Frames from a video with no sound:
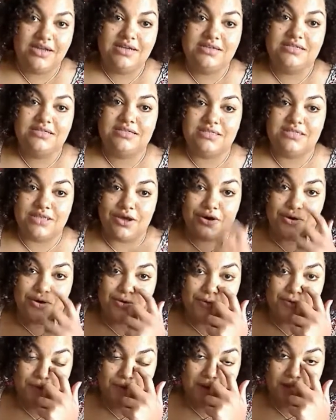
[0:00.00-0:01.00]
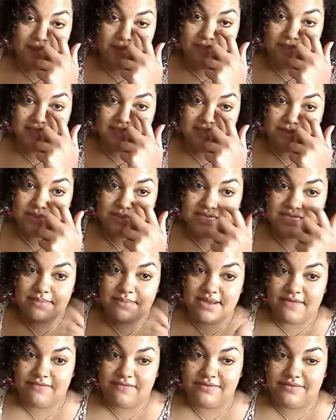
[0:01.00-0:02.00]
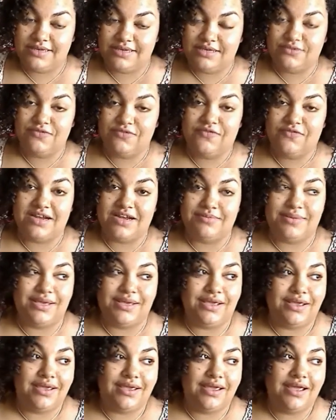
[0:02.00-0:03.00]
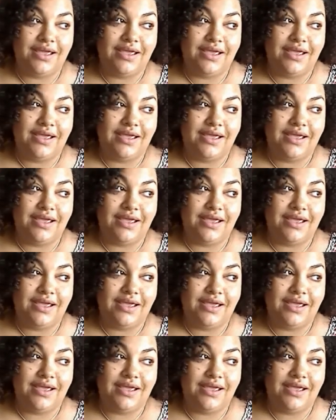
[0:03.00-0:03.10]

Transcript: So, in the summertime, definitely, you'll find me